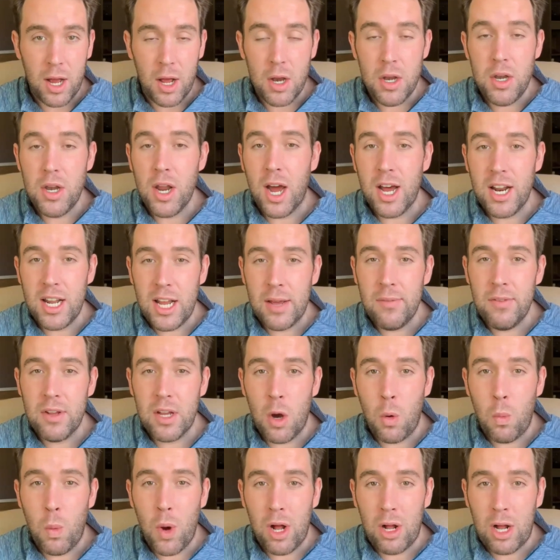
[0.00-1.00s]
not having
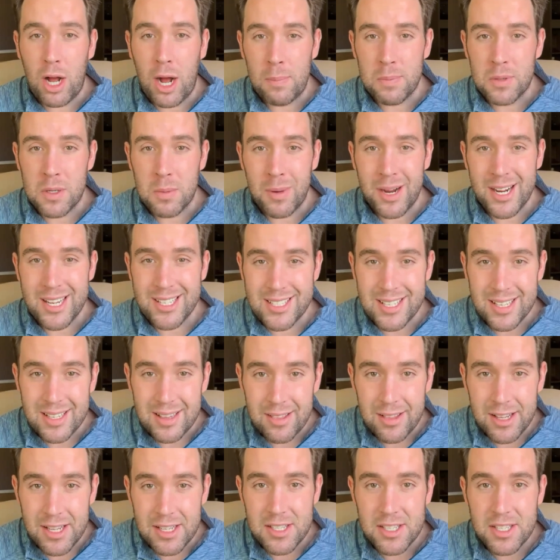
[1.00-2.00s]
a well-optimized
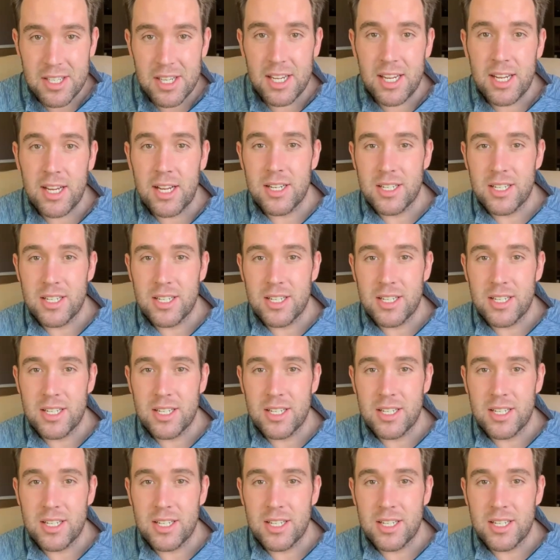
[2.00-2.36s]
listing,